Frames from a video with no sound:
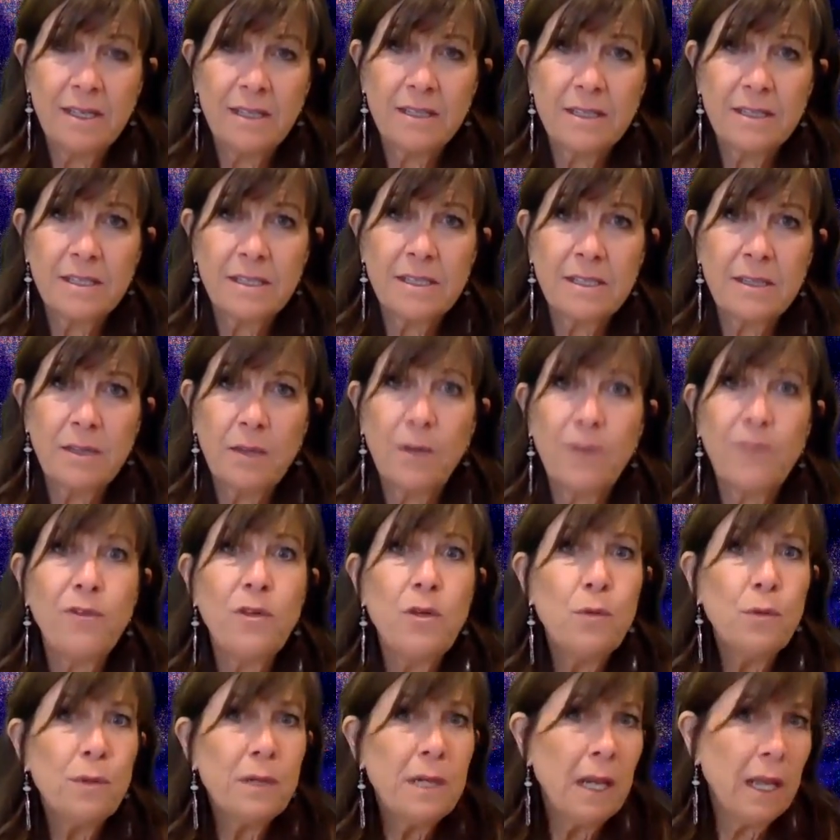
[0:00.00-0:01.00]
So
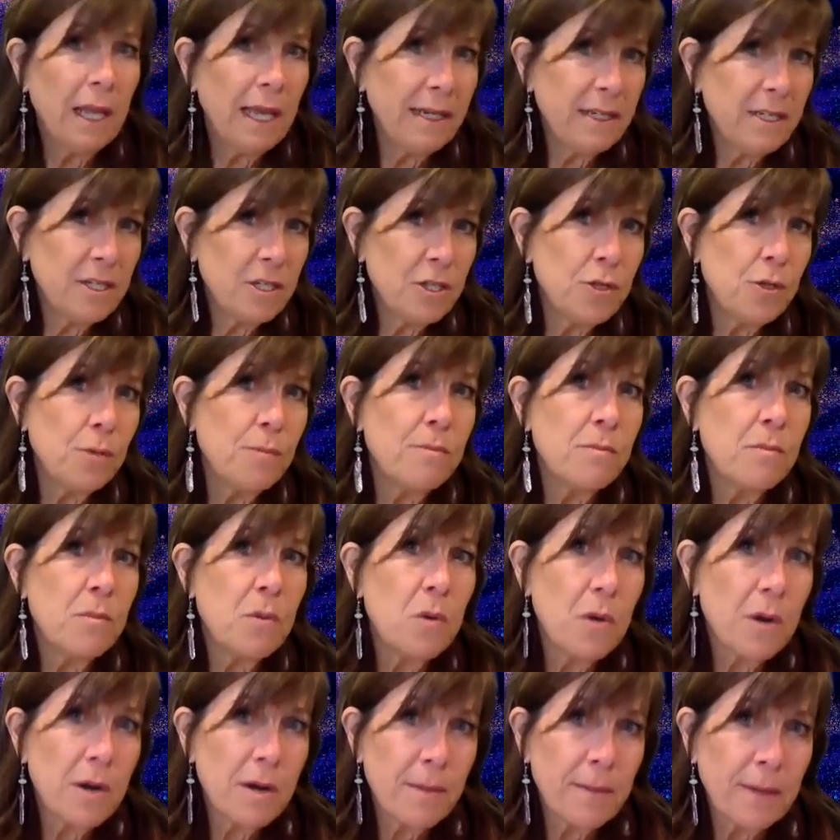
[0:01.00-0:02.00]
if you would like to know
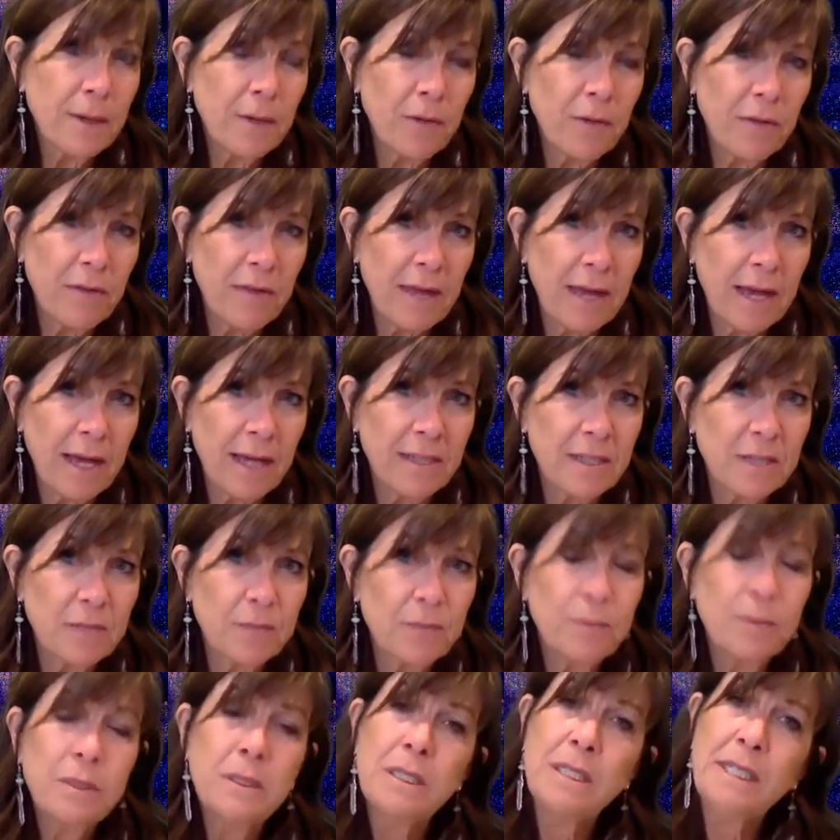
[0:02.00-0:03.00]
more about that,
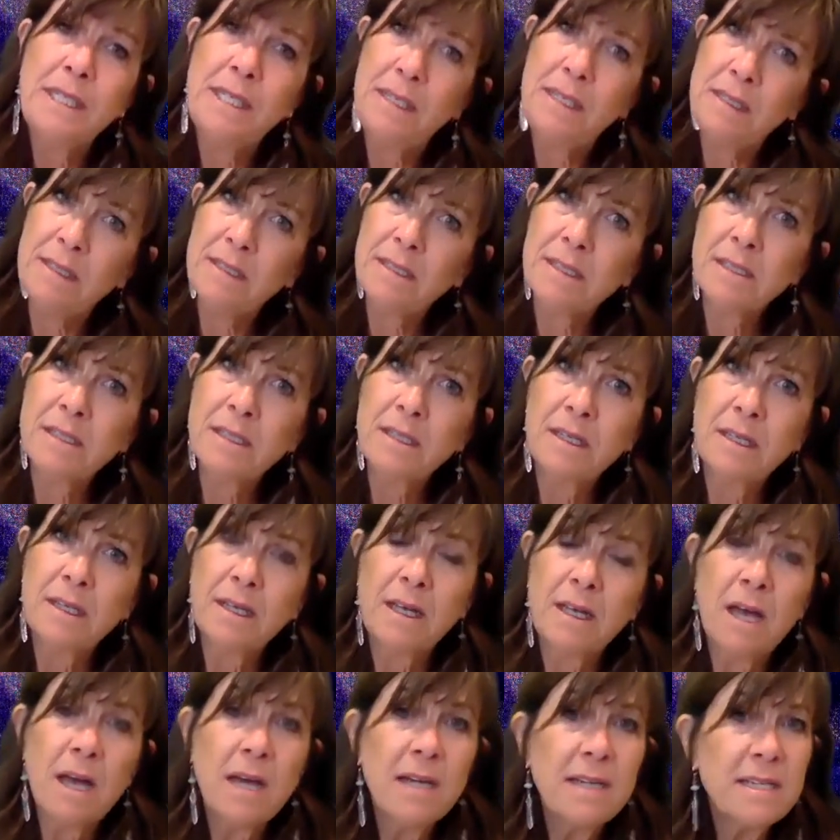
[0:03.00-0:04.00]
please
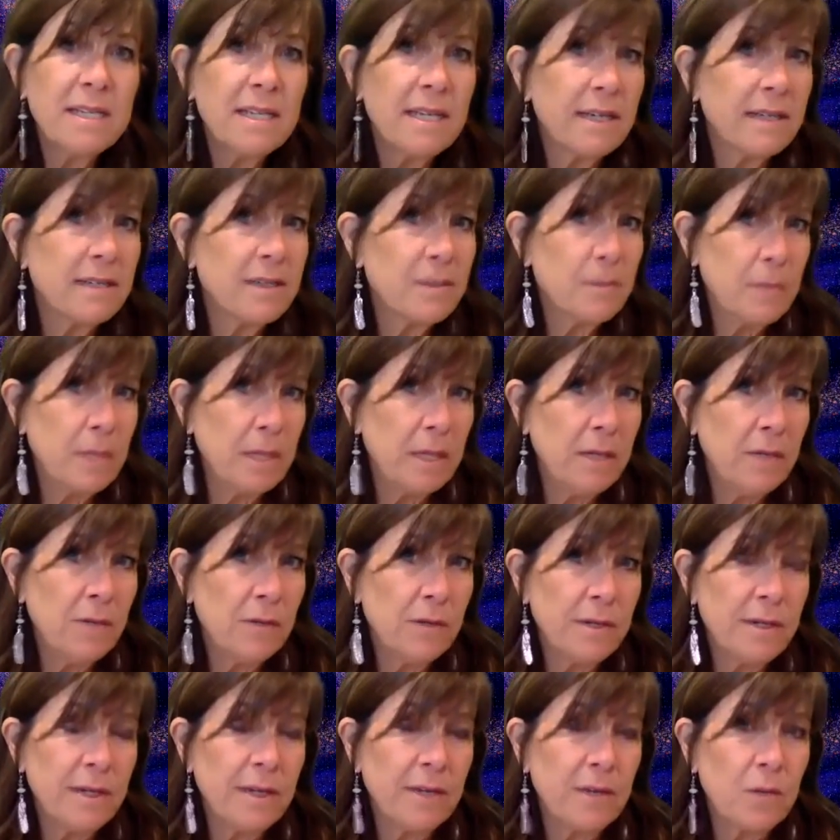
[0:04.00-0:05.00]
contact me
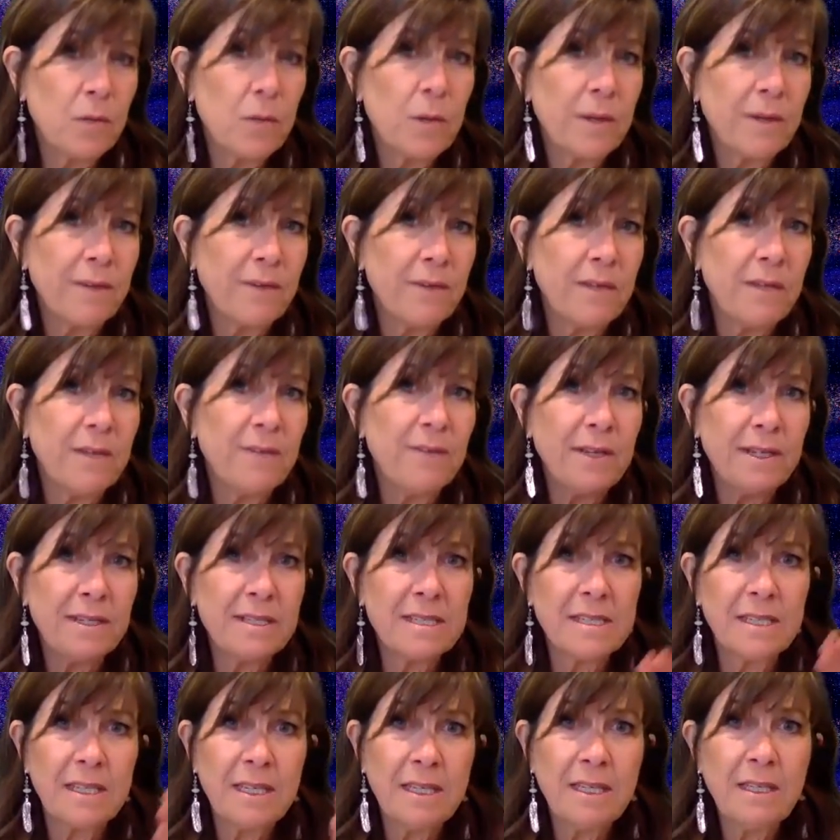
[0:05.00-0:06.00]
or another one of the
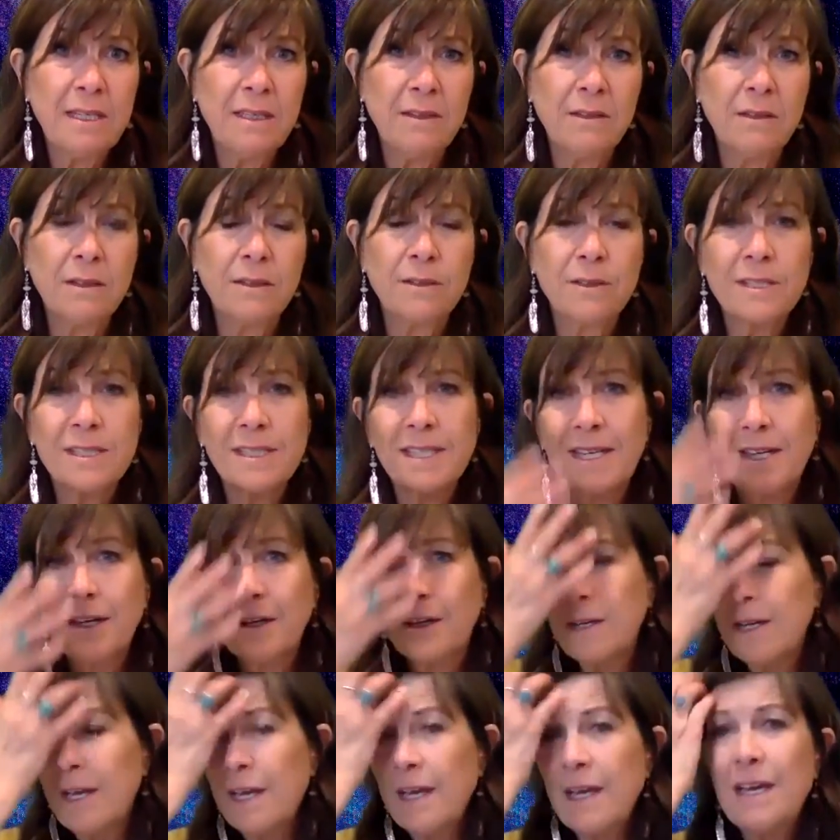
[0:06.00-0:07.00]
Avesa healers that
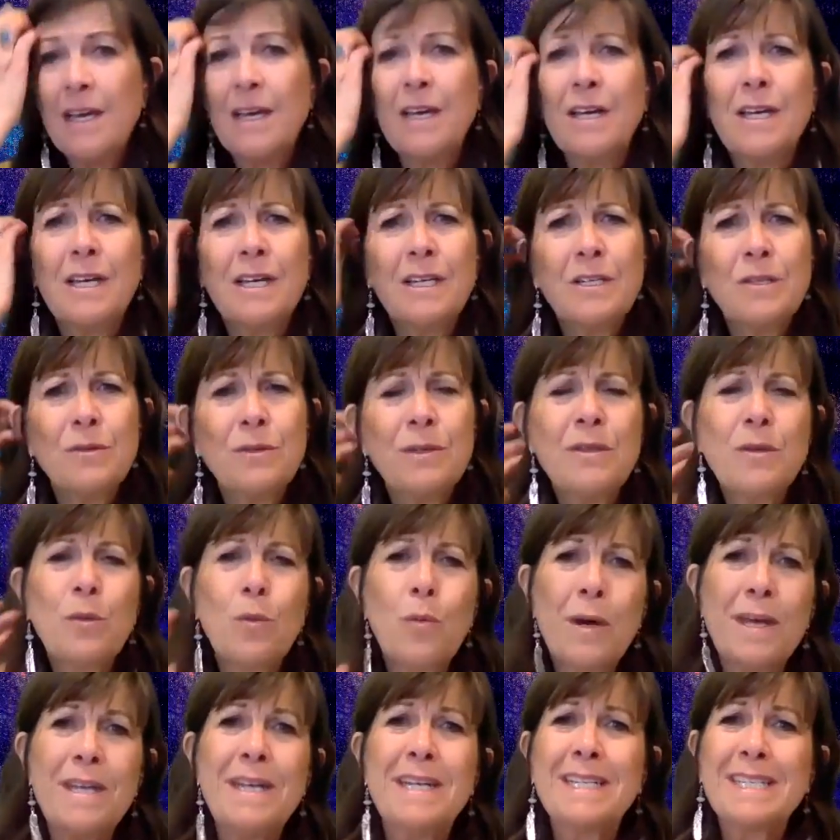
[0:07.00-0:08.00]
are doing the
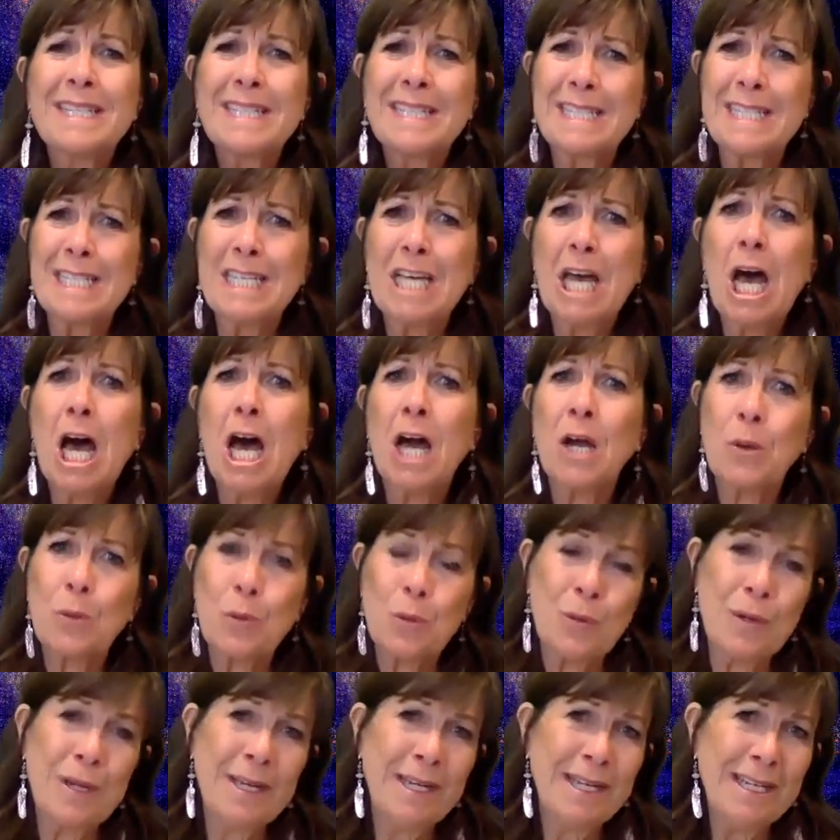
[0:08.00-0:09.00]
Oneness Talk
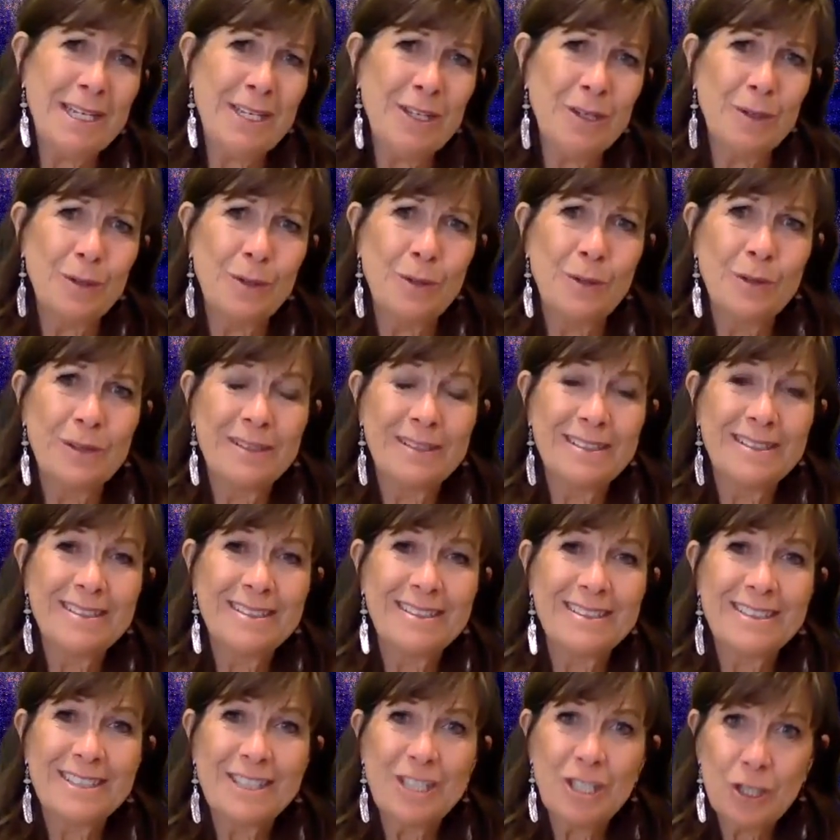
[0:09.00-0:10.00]
radio
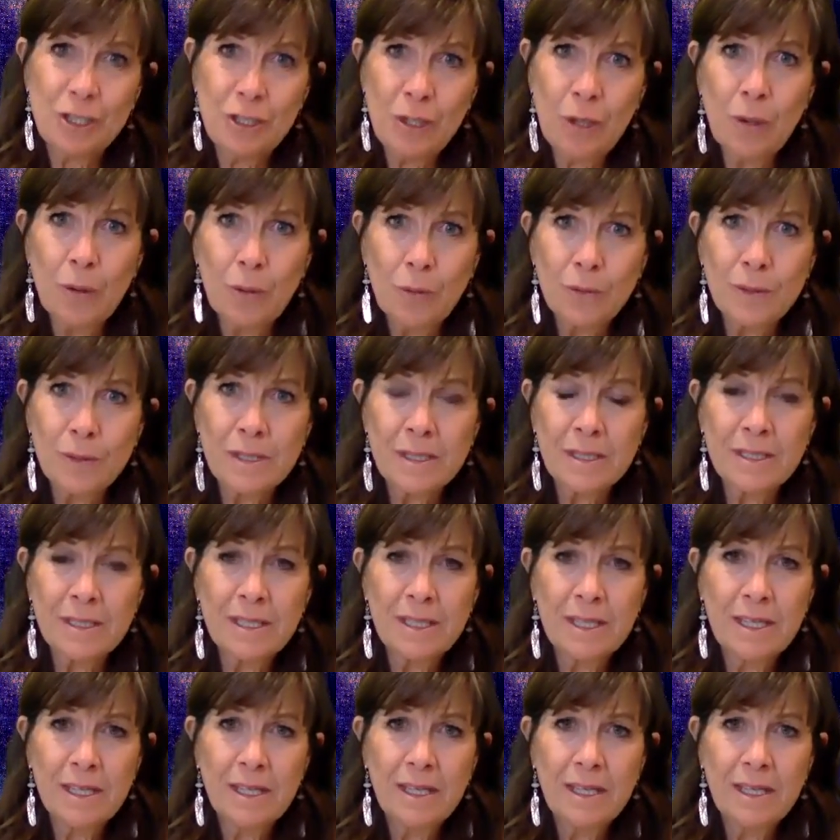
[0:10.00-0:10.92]
shows.